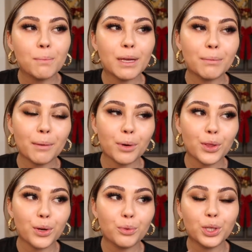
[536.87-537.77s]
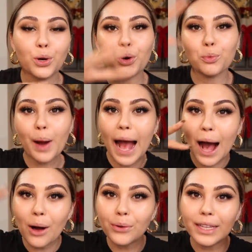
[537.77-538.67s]
me and my brother would go
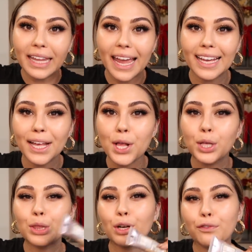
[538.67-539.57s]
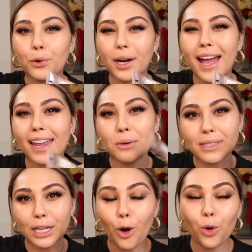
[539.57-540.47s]
around and like look for it, and it
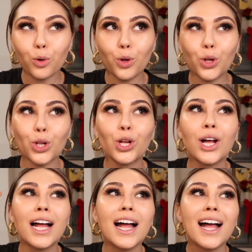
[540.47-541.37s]
was like a whole